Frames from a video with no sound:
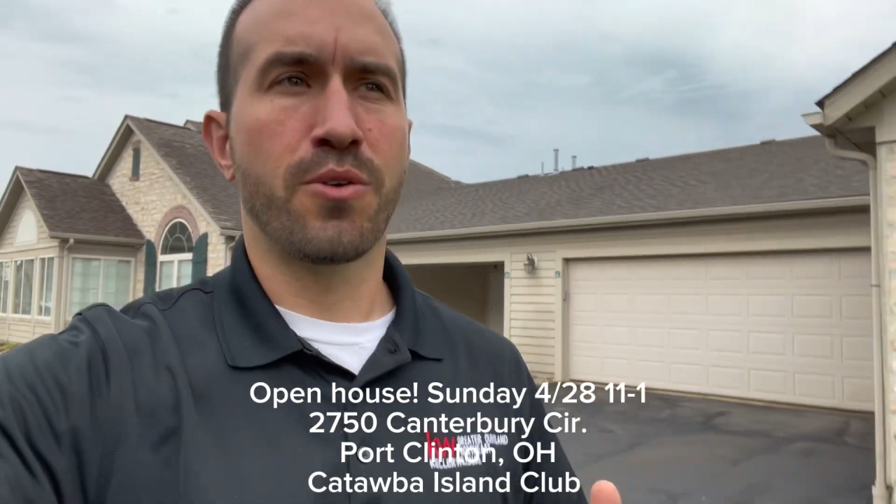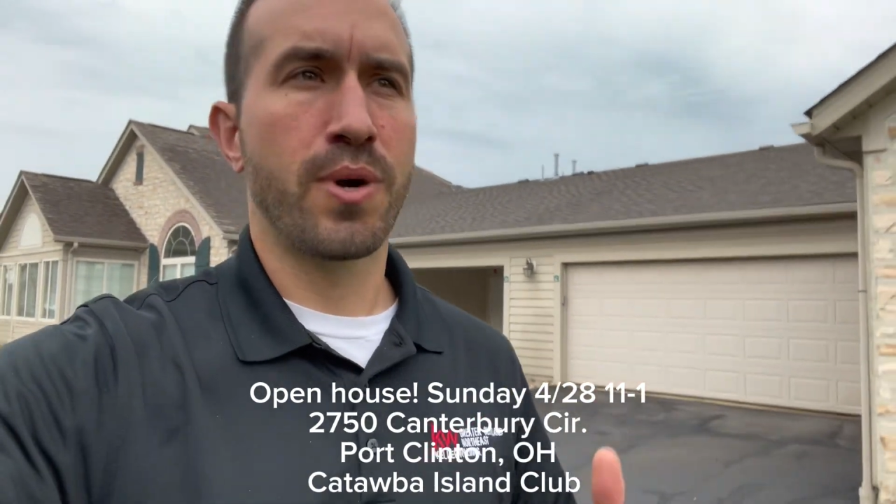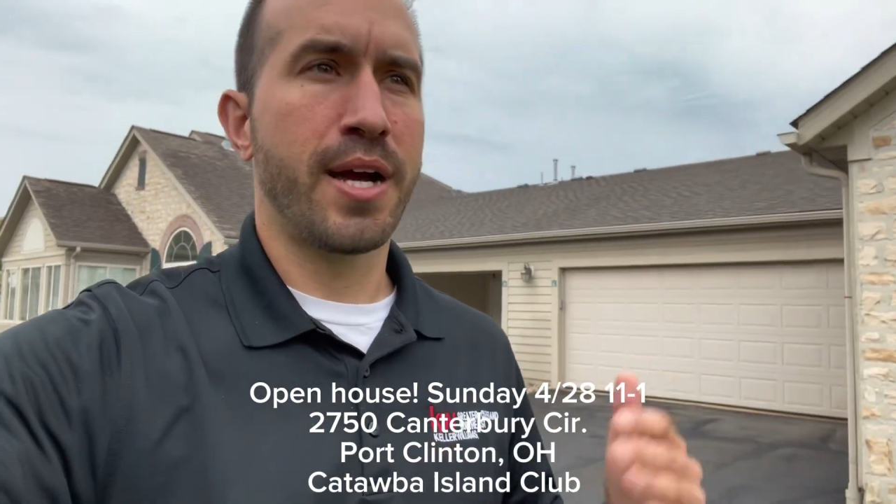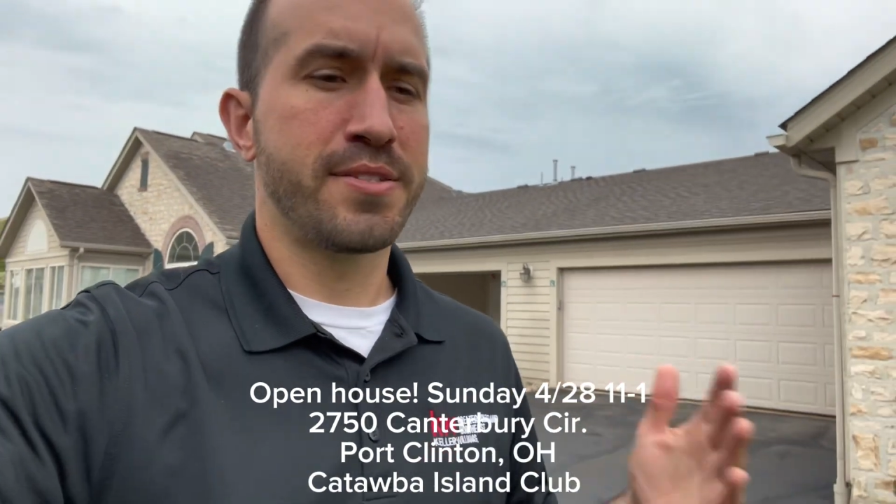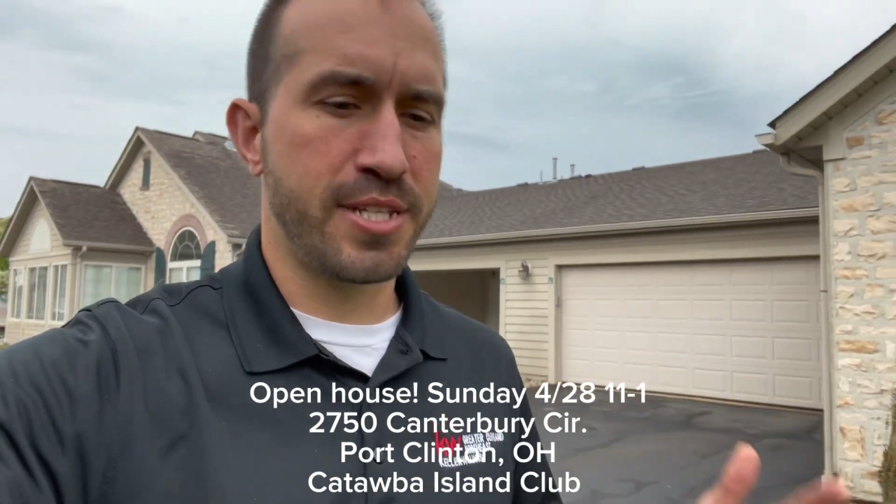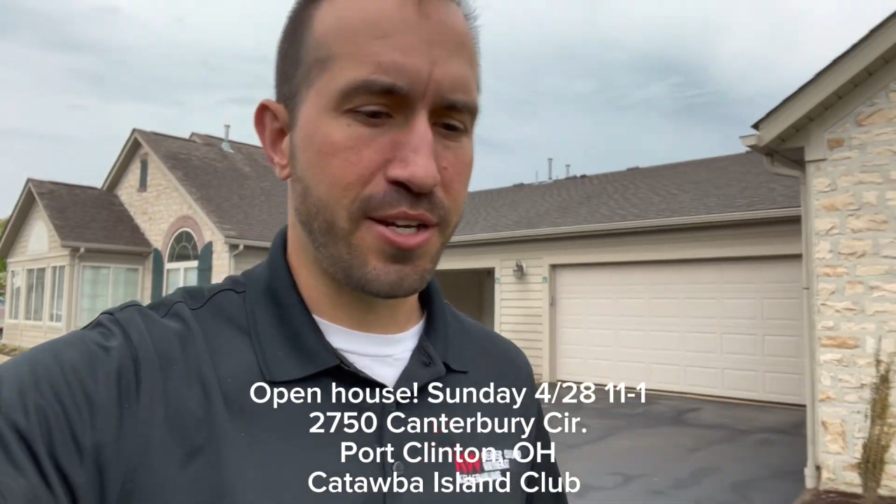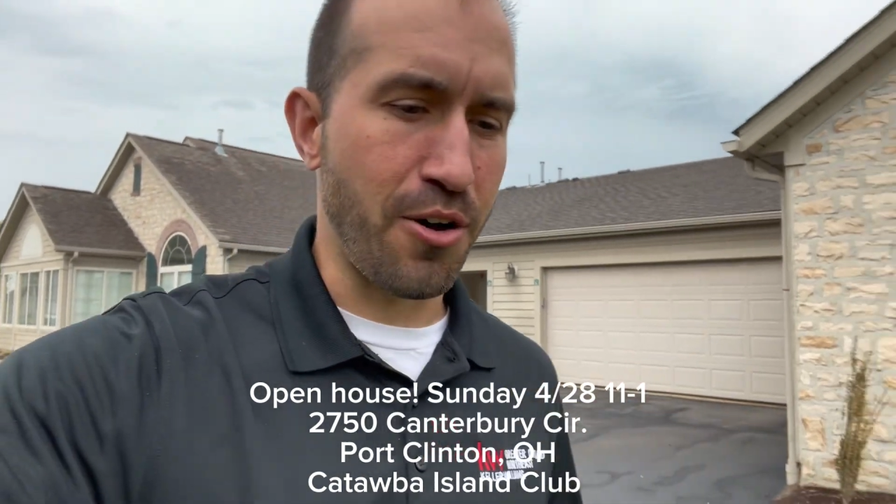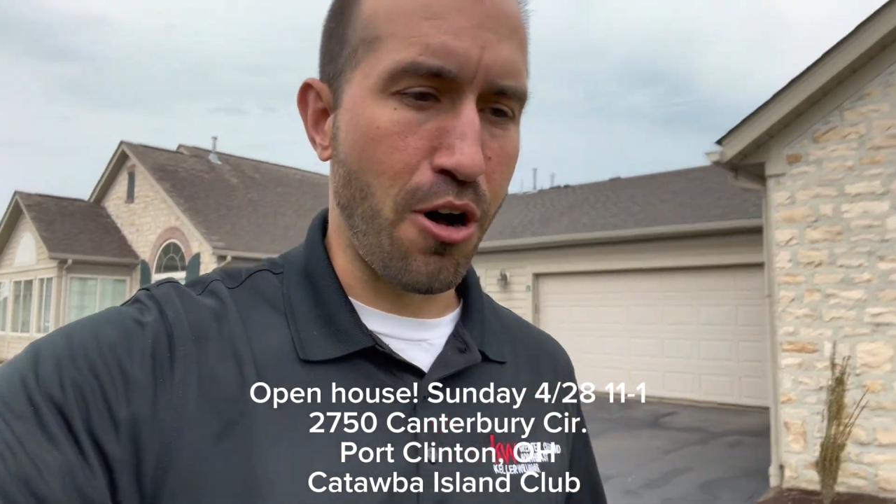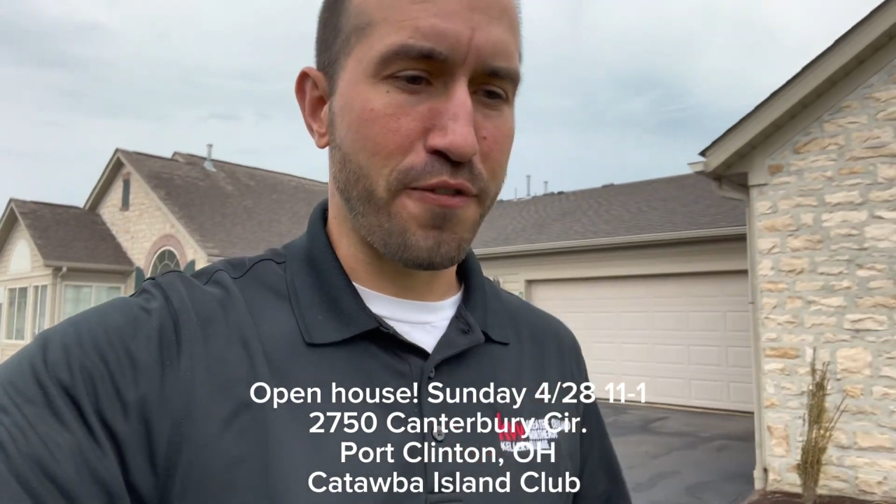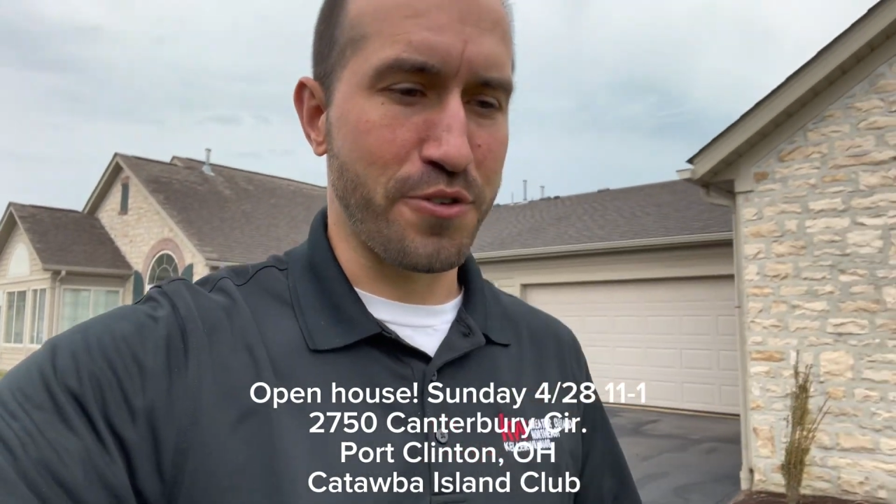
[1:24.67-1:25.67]
where I see
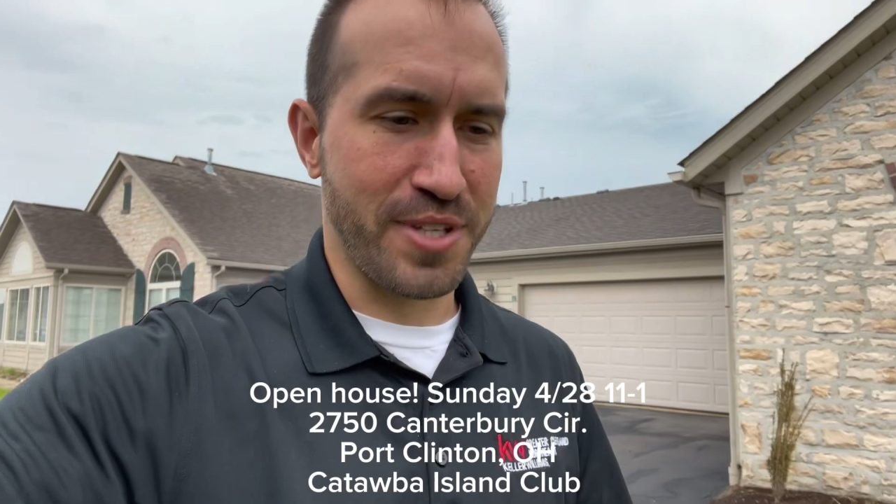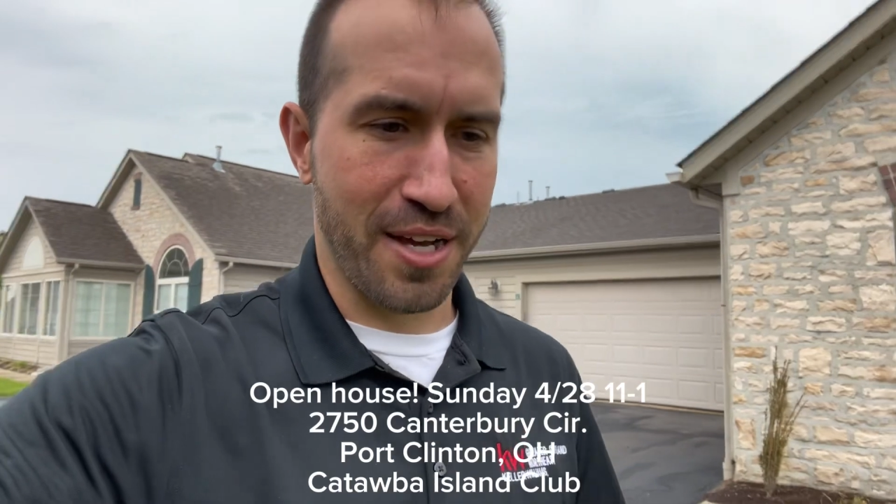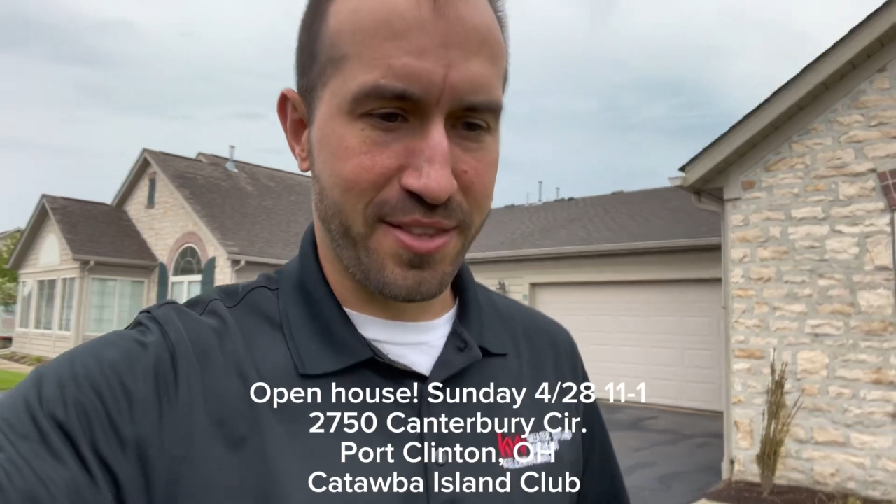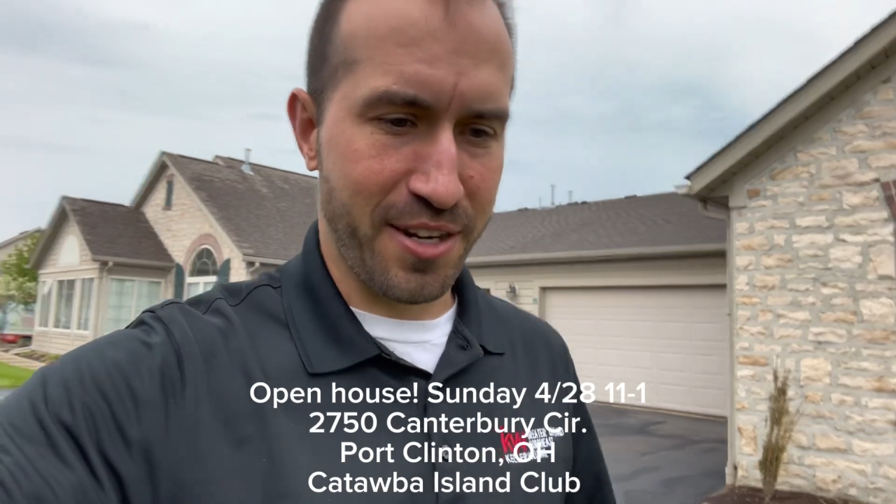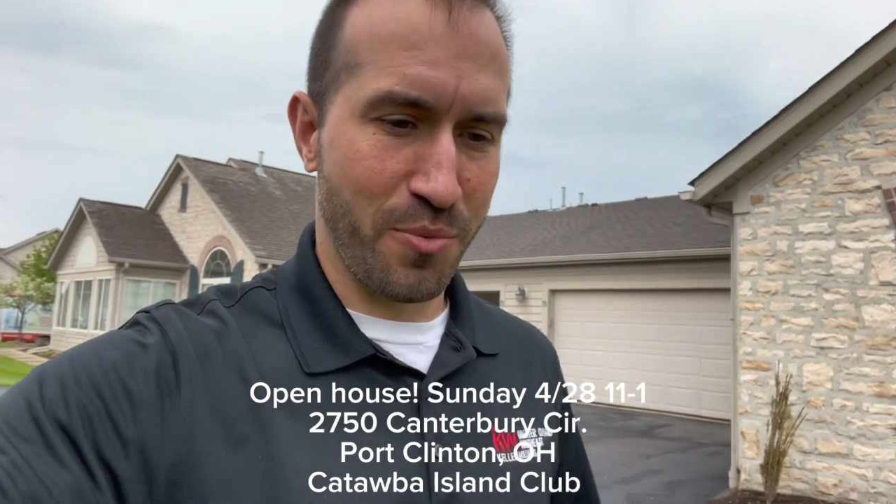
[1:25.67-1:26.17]
golfers out there,